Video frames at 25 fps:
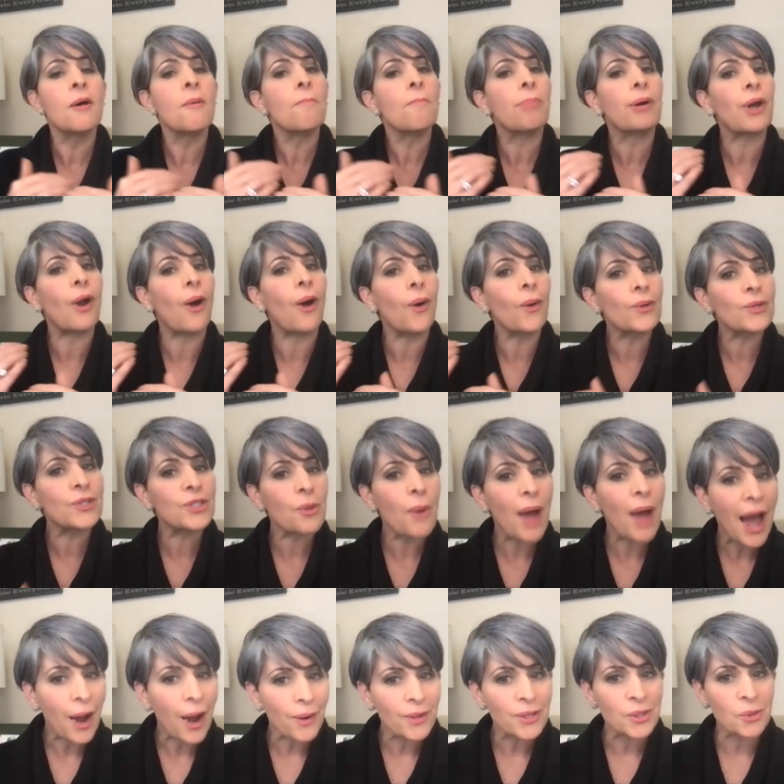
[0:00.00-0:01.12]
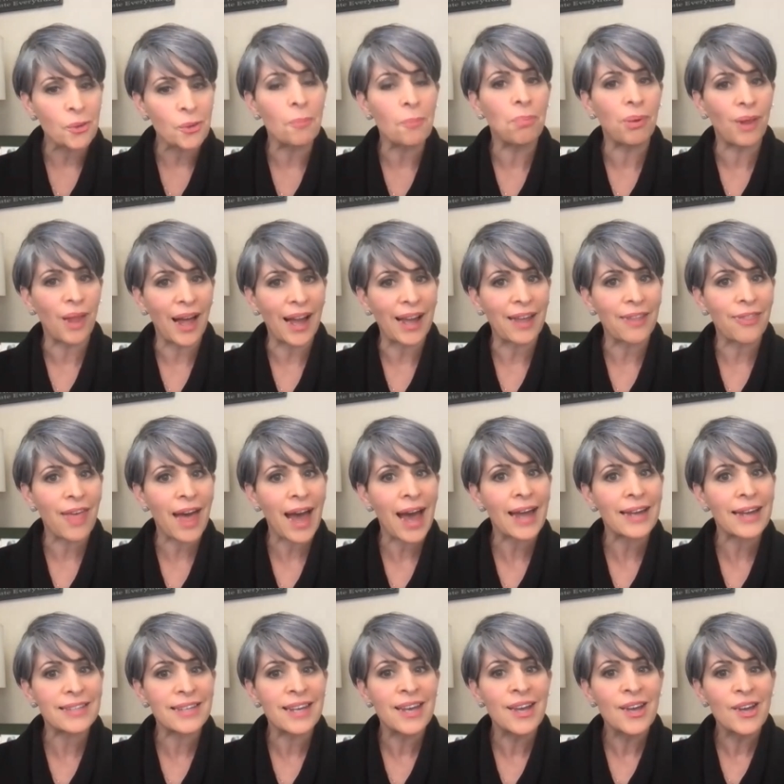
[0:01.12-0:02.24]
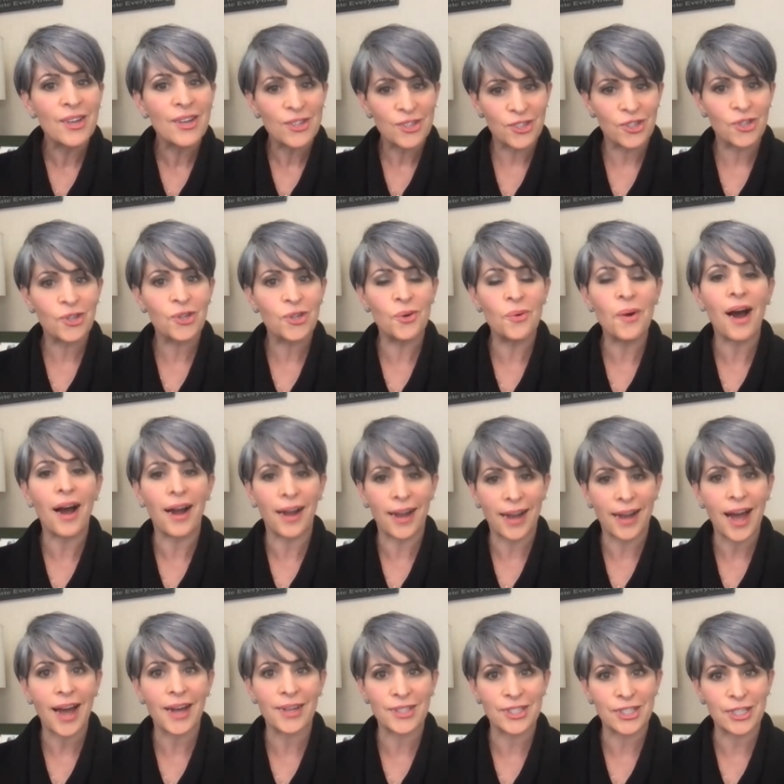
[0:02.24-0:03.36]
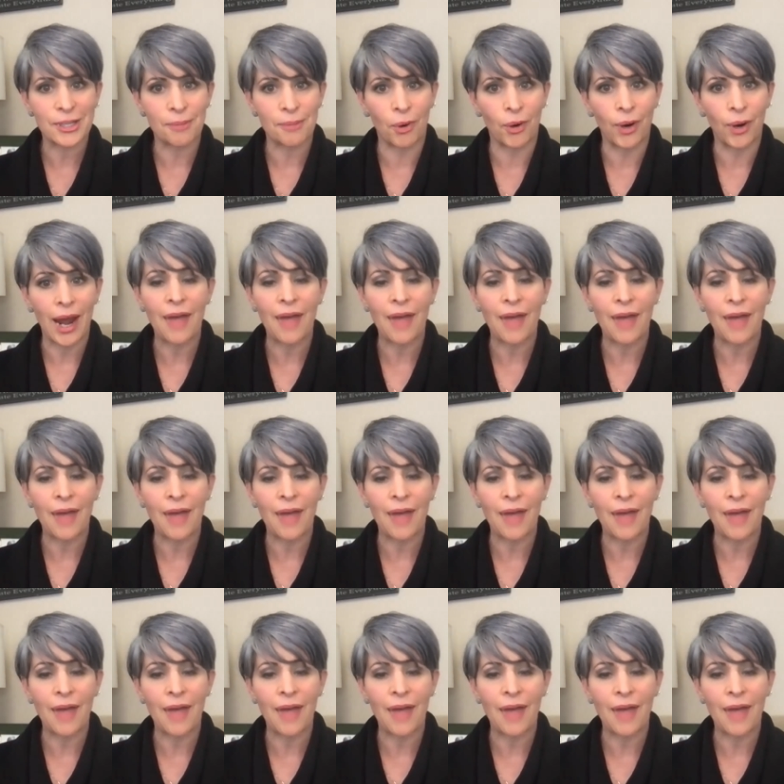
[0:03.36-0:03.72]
but also how to apply that to a customer.